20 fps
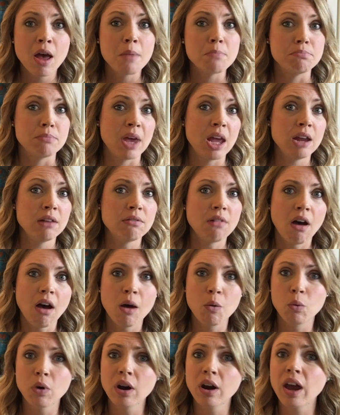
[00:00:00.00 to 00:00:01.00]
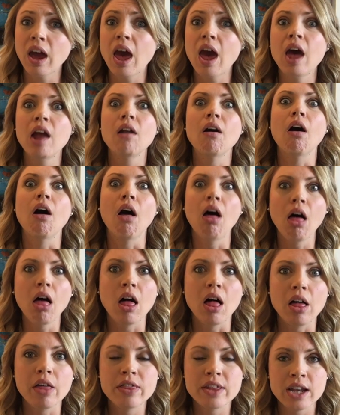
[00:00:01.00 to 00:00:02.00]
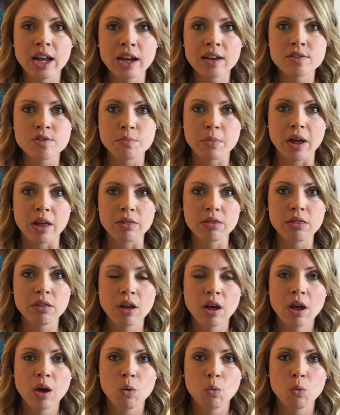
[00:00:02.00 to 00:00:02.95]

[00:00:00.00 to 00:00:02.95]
may not work at all the next month